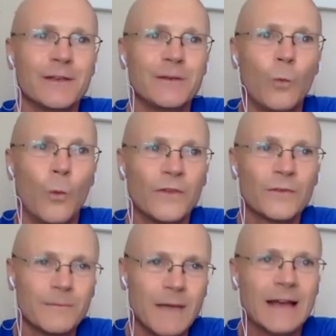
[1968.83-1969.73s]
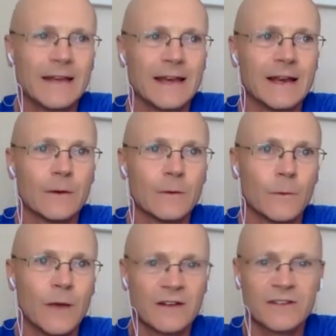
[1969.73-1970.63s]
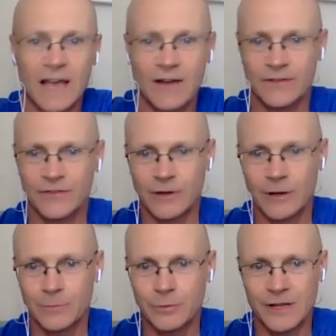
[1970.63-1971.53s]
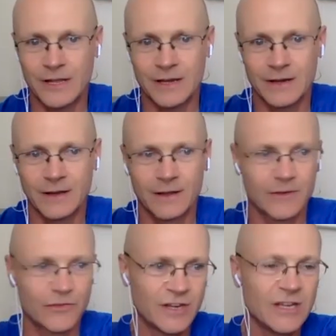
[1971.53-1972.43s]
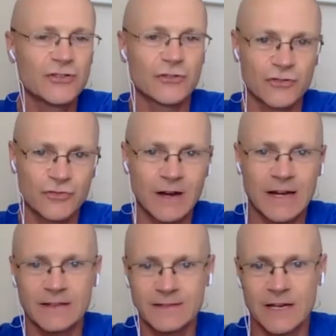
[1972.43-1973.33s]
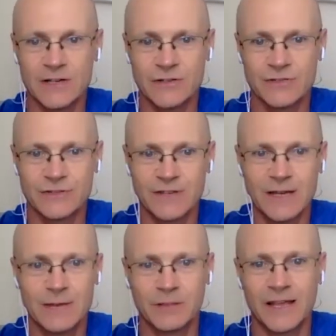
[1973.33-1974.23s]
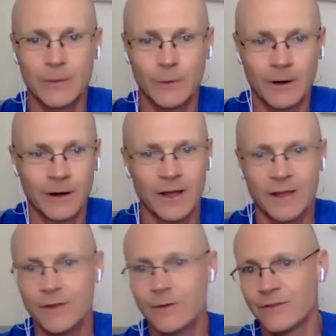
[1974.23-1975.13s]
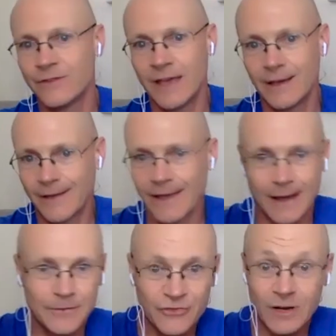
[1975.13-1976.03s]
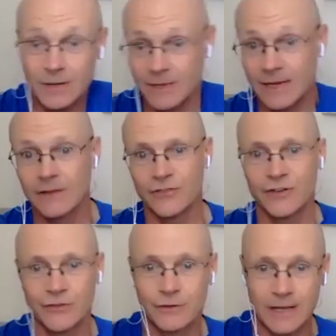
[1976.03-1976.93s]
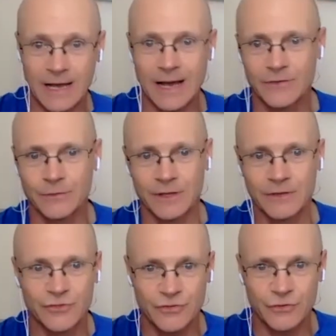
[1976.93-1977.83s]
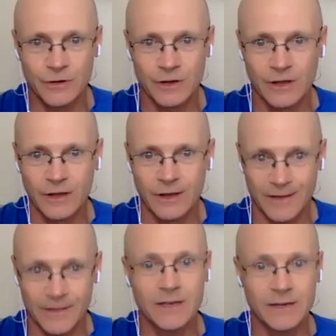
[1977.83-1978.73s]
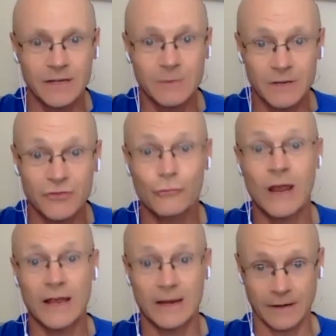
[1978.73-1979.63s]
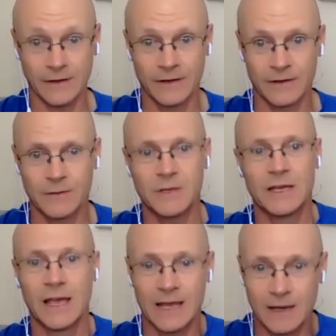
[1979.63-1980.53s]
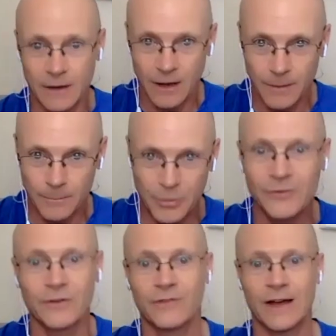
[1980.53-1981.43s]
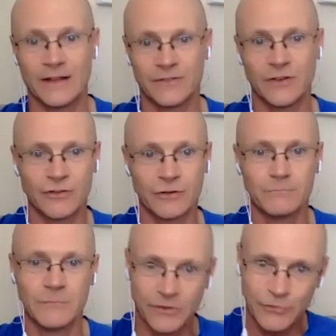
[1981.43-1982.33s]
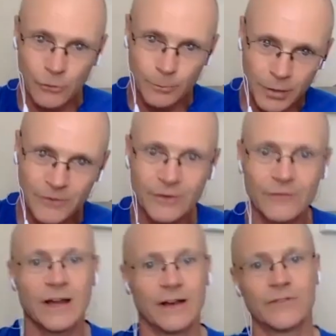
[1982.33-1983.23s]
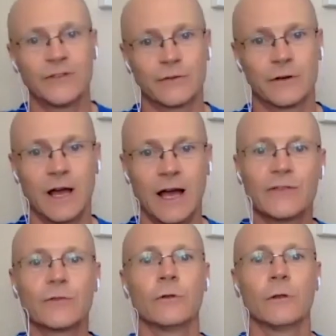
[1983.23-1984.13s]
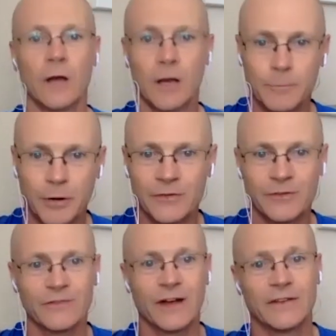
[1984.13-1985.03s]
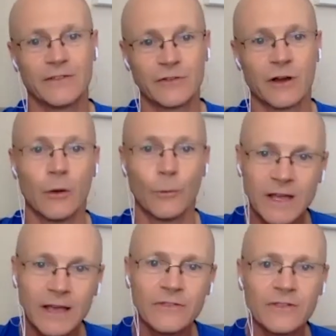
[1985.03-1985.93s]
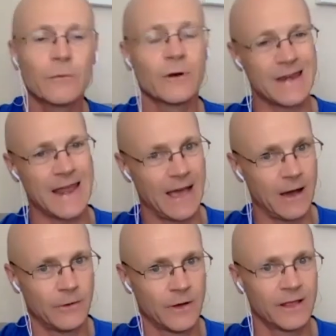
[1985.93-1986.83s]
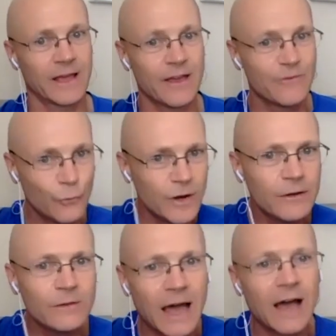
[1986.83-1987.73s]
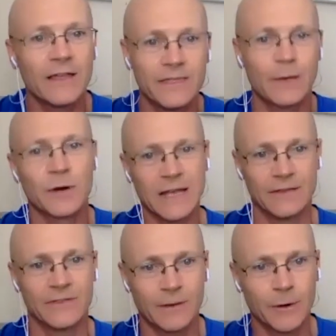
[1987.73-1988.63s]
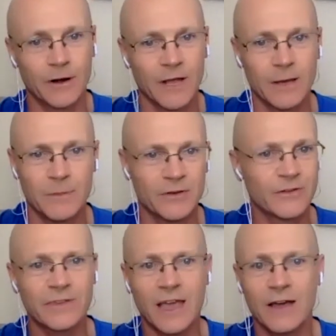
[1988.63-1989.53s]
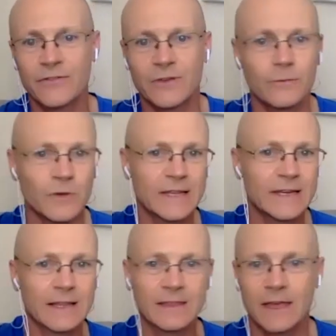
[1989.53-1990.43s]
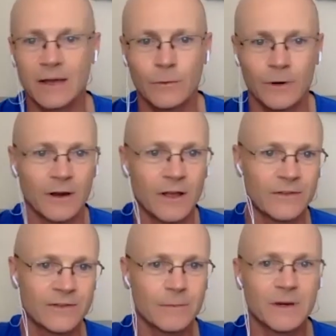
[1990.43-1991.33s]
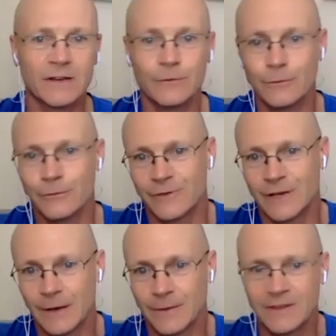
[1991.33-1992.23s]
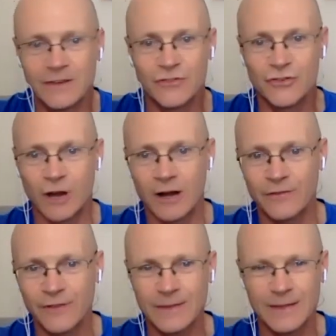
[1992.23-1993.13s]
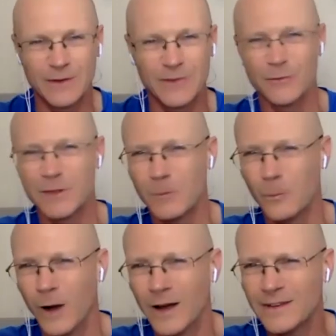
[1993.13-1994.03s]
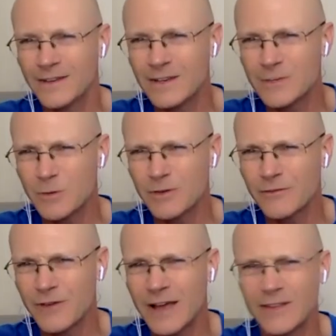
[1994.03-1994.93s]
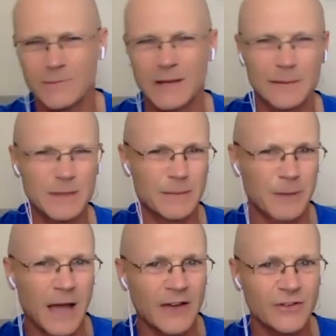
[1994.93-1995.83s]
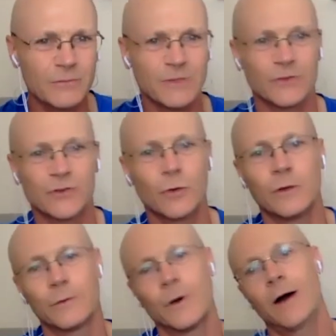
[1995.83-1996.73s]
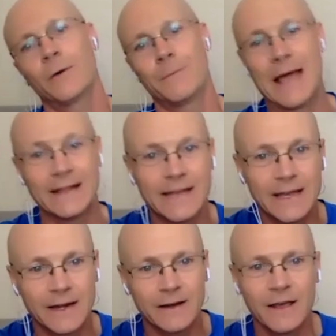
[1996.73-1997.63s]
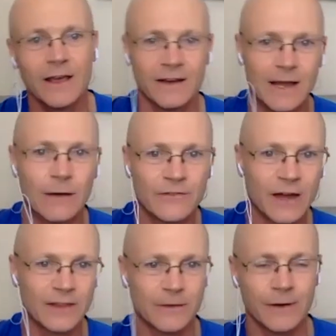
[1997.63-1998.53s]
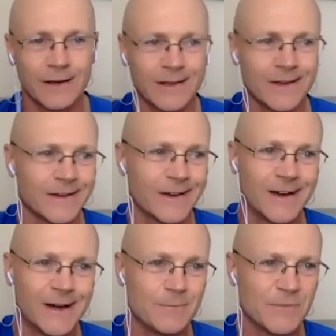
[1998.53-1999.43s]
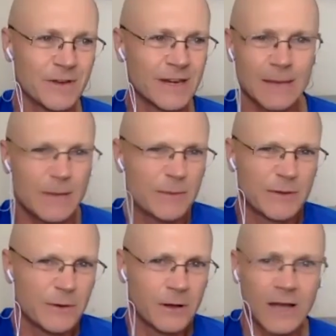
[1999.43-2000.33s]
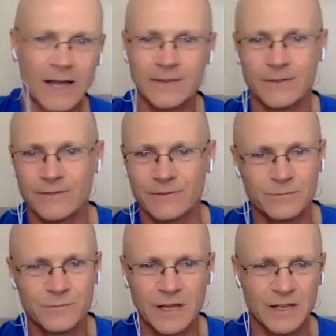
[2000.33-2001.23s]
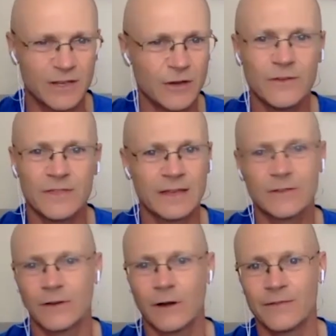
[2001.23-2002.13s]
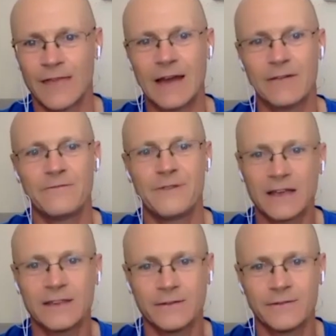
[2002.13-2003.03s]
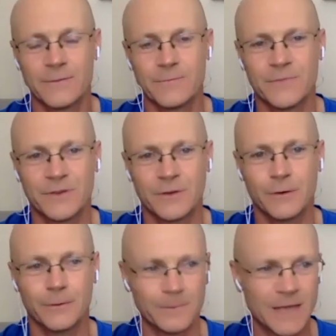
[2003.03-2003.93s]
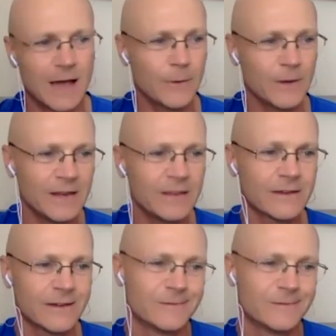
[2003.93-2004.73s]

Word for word: once we mandate it, we actually have to start putting teacher training sessions in play where you could say, okay, I was trained to be an English teacher, like a high school English teacher. I think you need to be trained to be a personal finance teacher, middle school personal finance teacher, high school personal finance teacher. We're getting somewhere now. Like if we do that, then we're getting somewhere. But just to have some willy-nilly thing where somebody who's, you know, they teach geography and they don't even really want to teach personal finance, it might not be the passion, but they're told, wow, we're mandated. Now we've got to do it. Um, you're going to get people doing all kinds of eh, goofy things that aren't that effective. So yeah, we need to